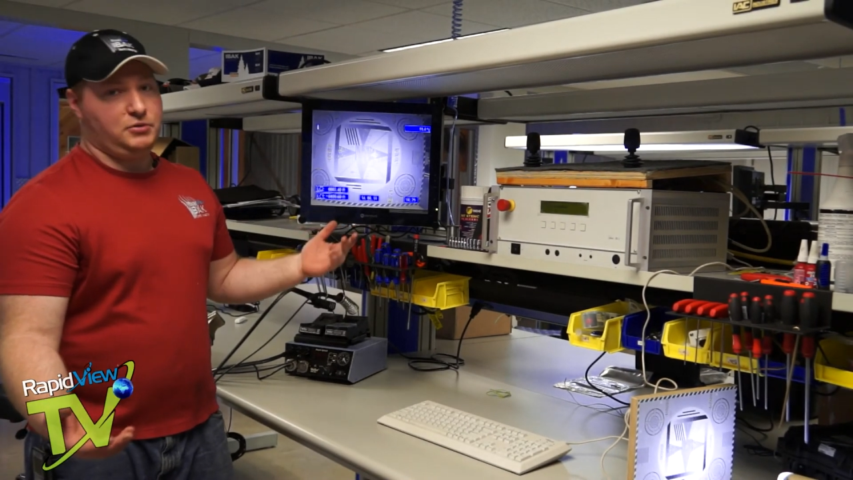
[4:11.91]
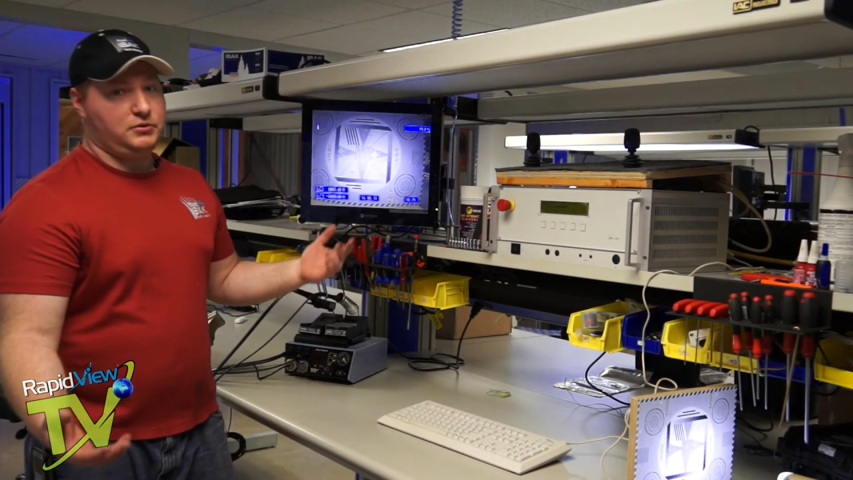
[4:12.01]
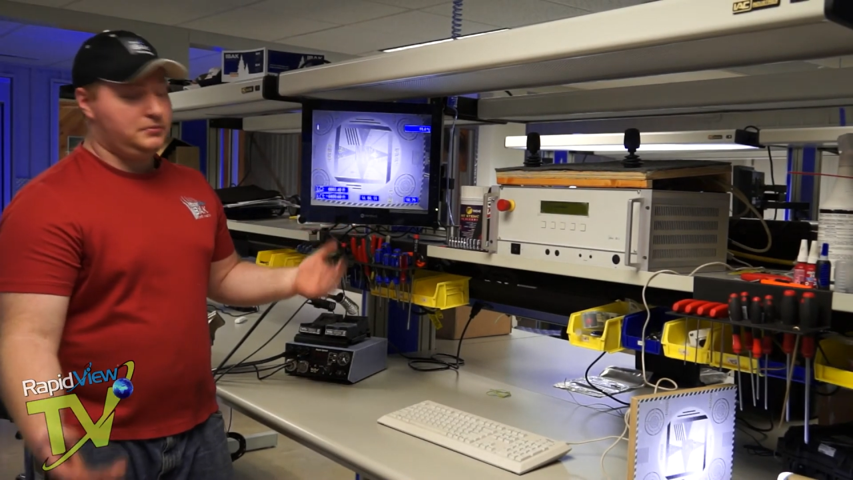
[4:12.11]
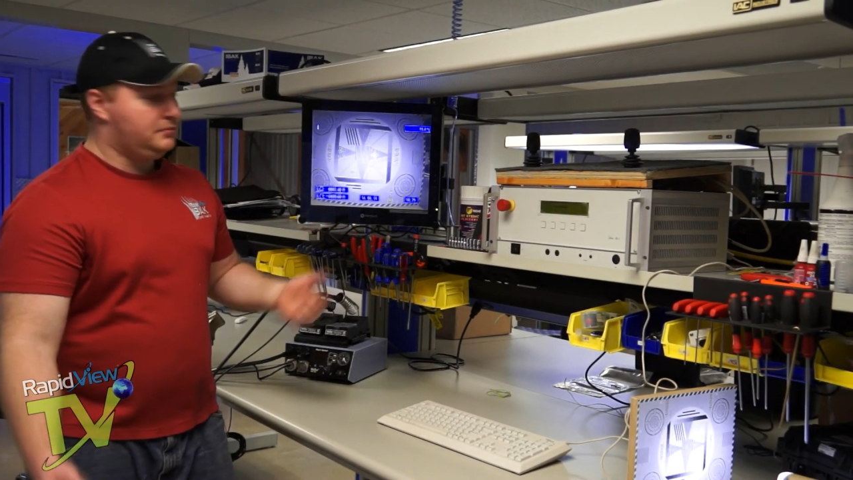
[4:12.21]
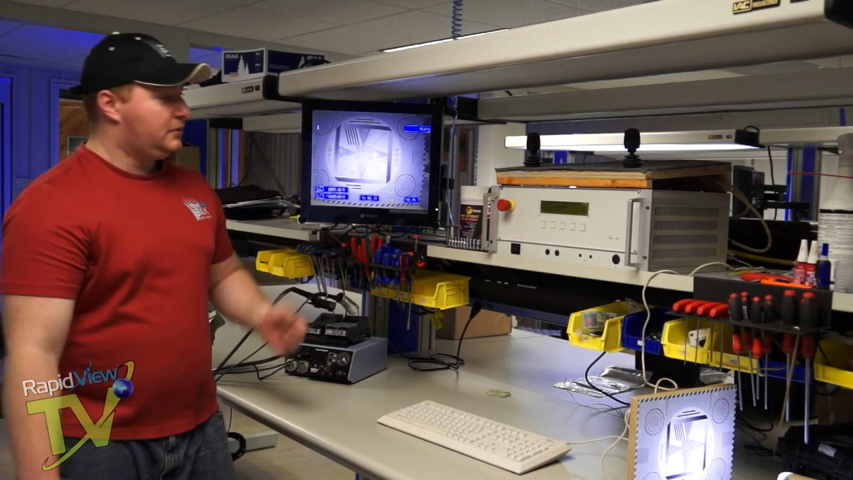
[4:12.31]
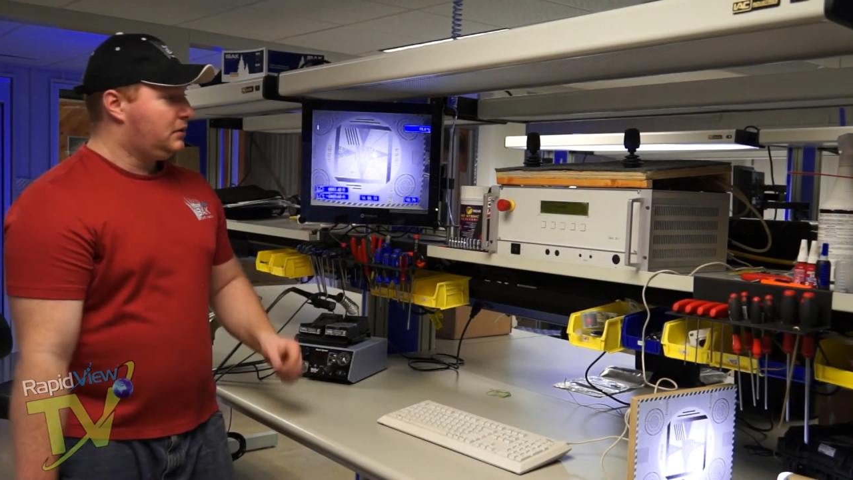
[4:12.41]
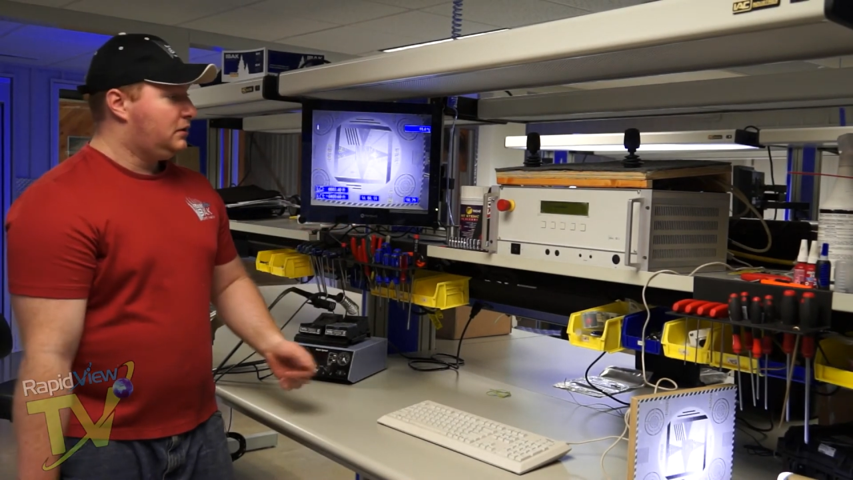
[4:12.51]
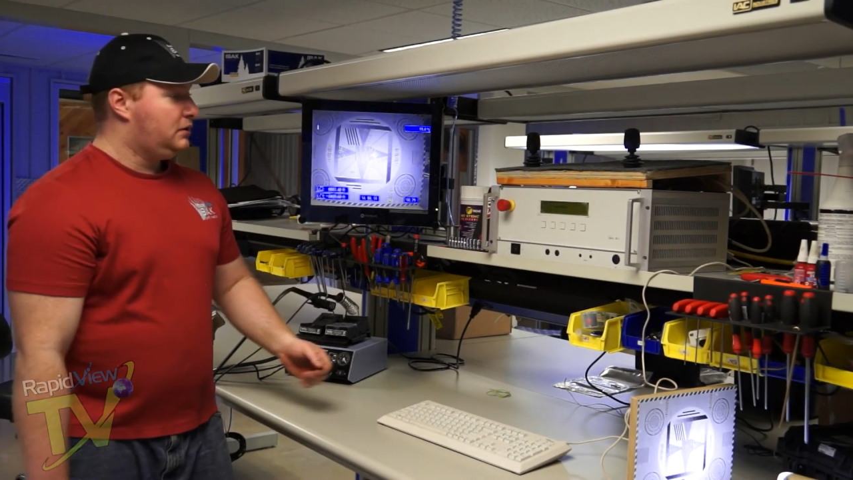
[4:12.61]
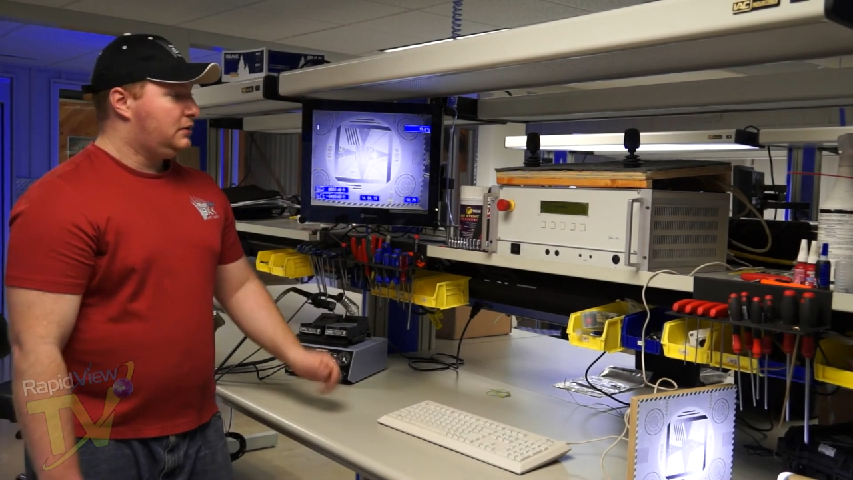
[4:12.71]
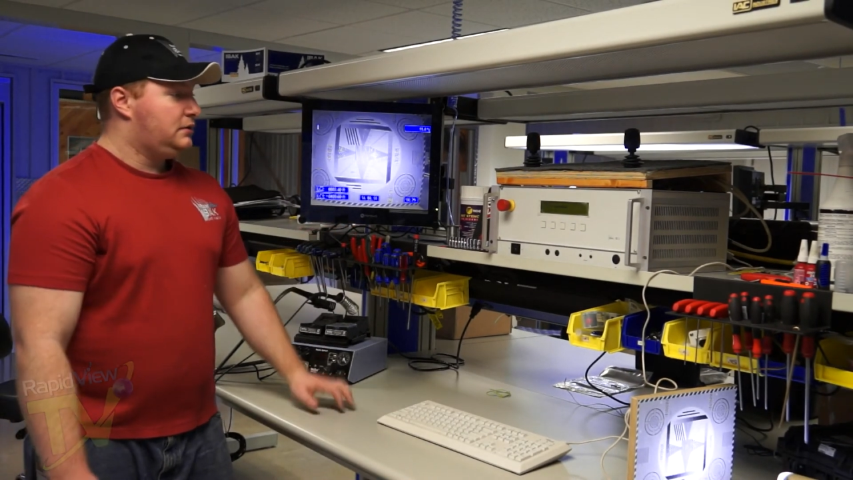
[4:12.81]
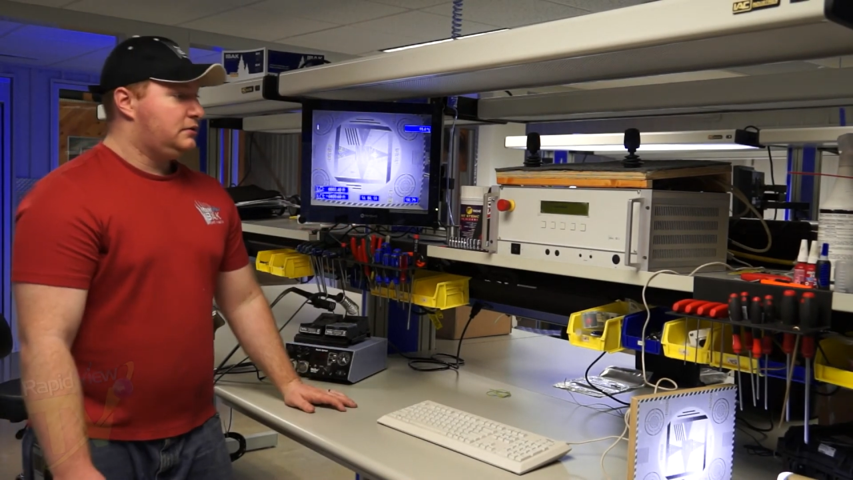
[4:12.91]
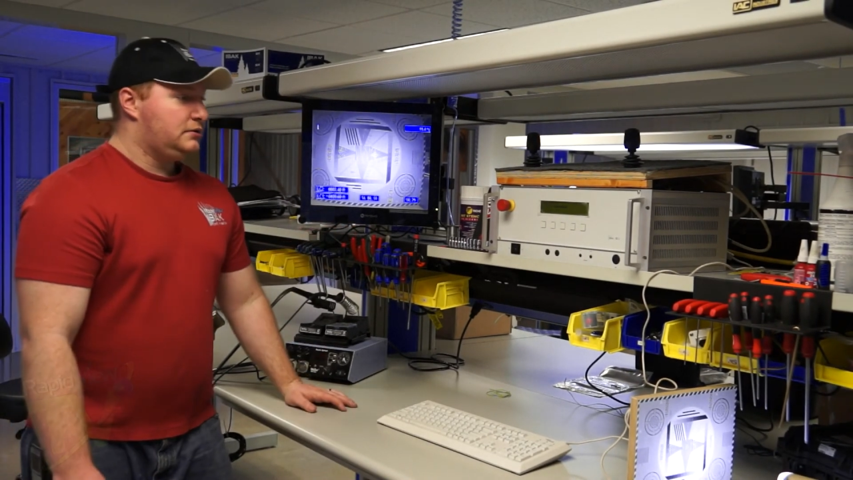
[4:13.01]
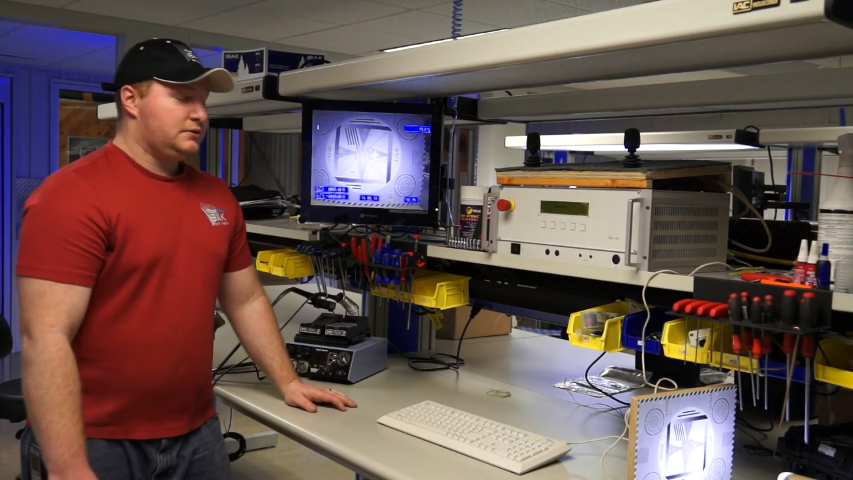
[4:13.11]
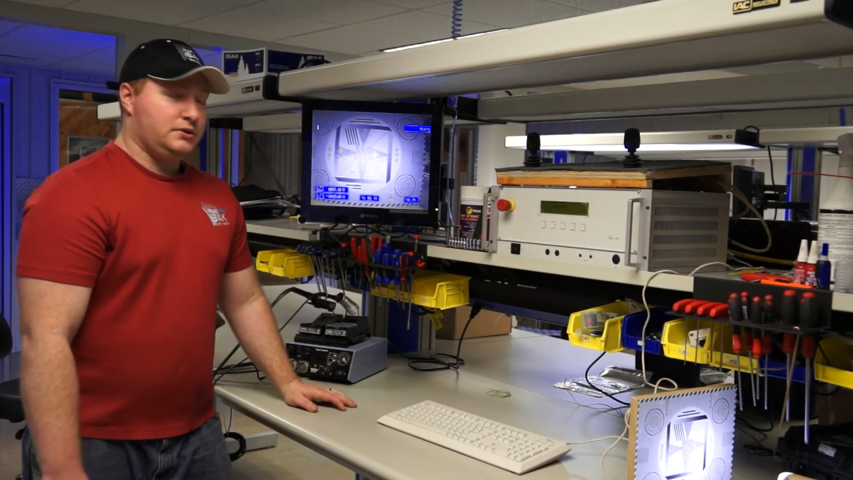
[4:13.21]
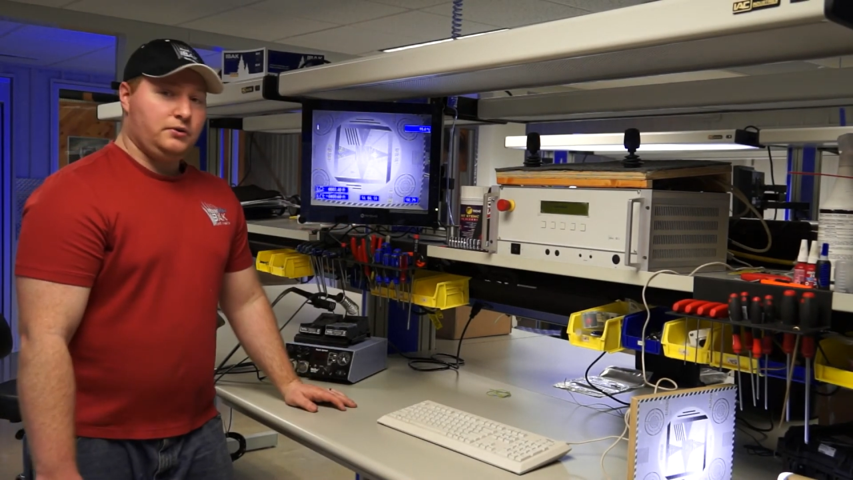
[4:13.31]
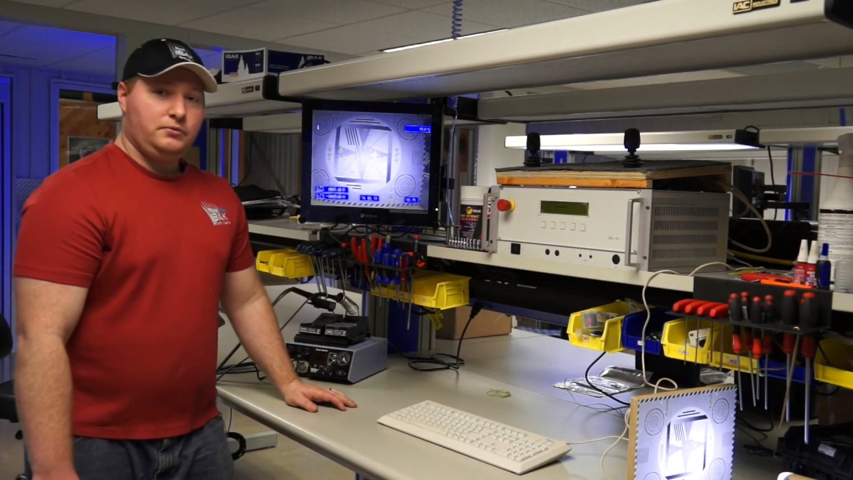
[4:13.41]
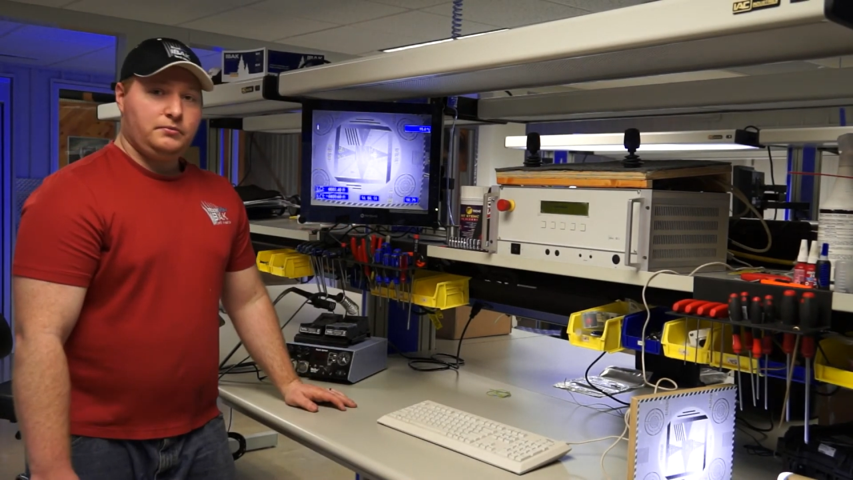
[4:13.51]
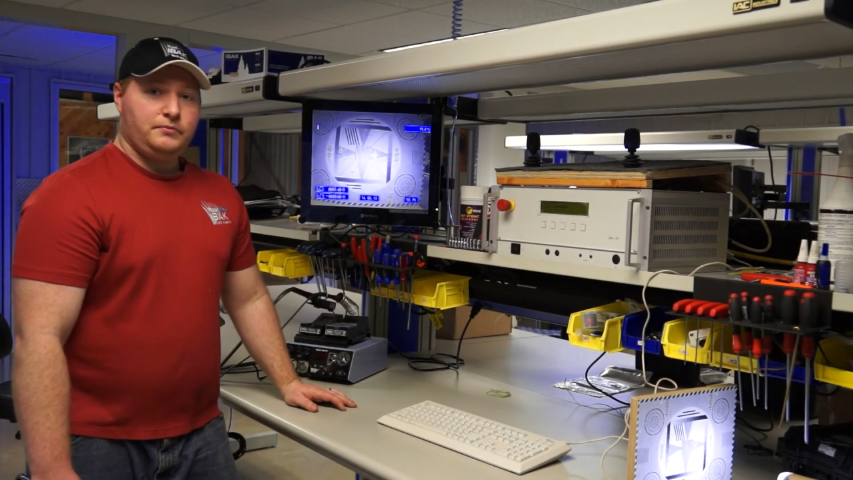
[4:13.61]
mode. So